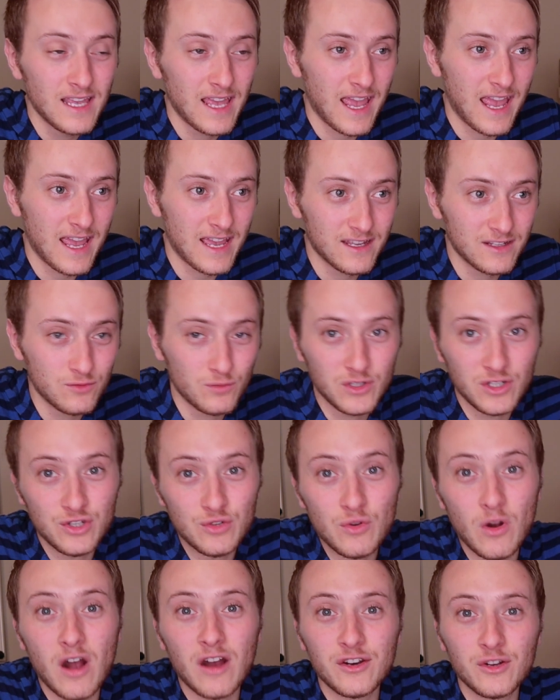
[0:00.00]
And when you
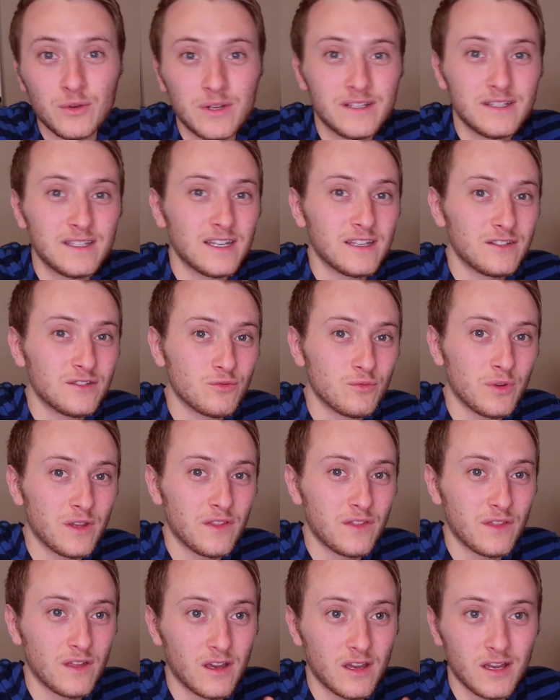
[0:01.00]
do auto indent
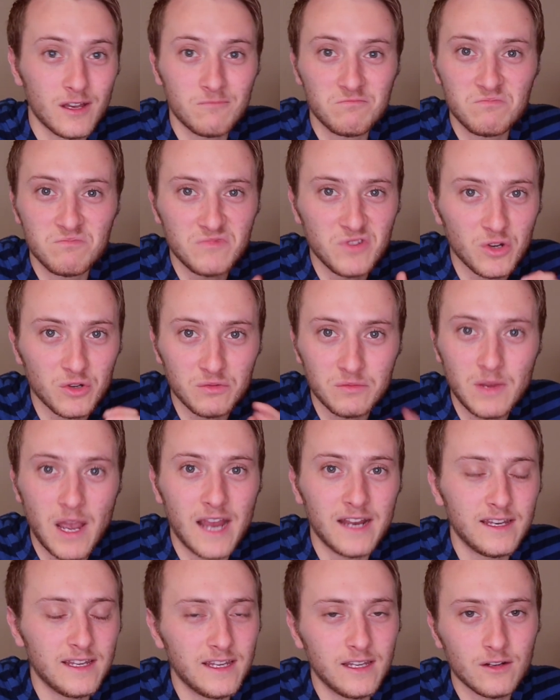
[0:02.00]
with your
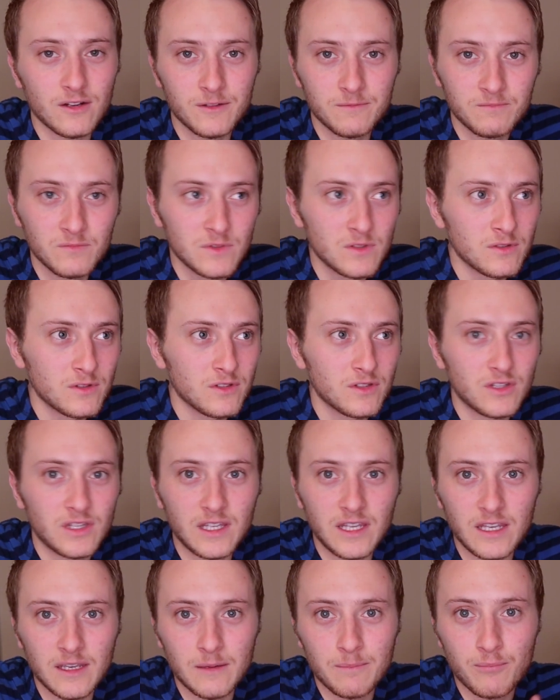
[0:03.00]
IDE or
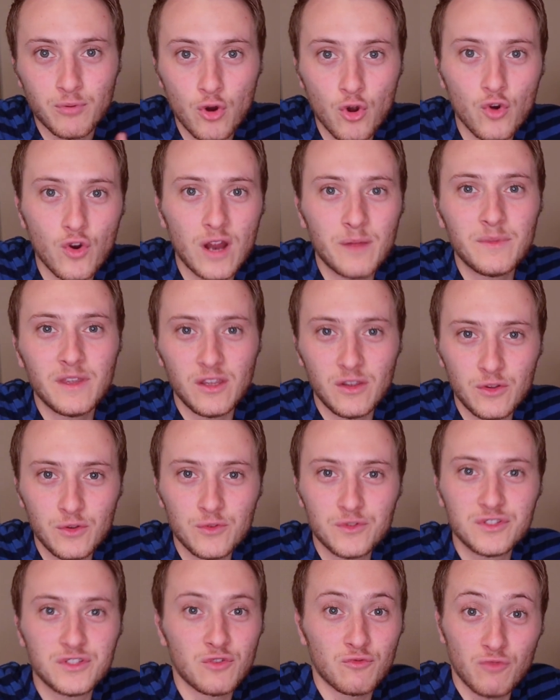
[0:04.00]
the program that you
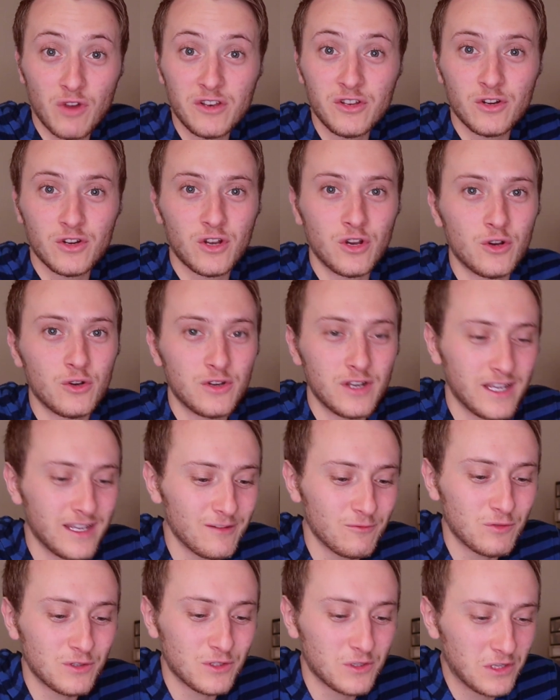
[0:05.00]
use to run your code,
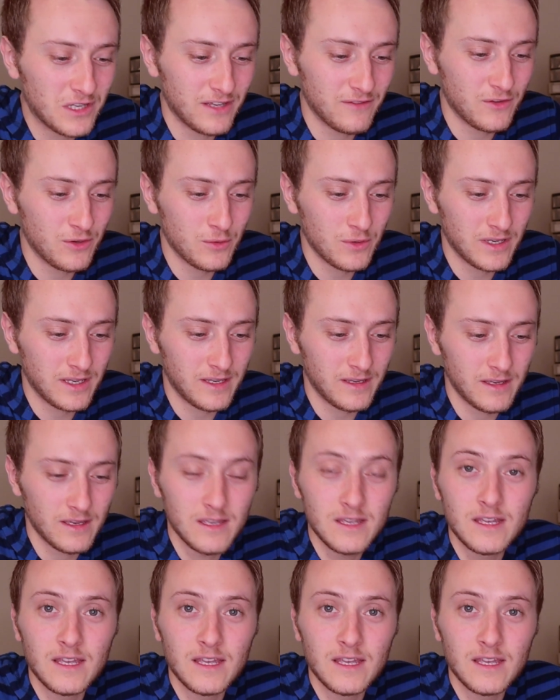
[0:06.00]
it will give you a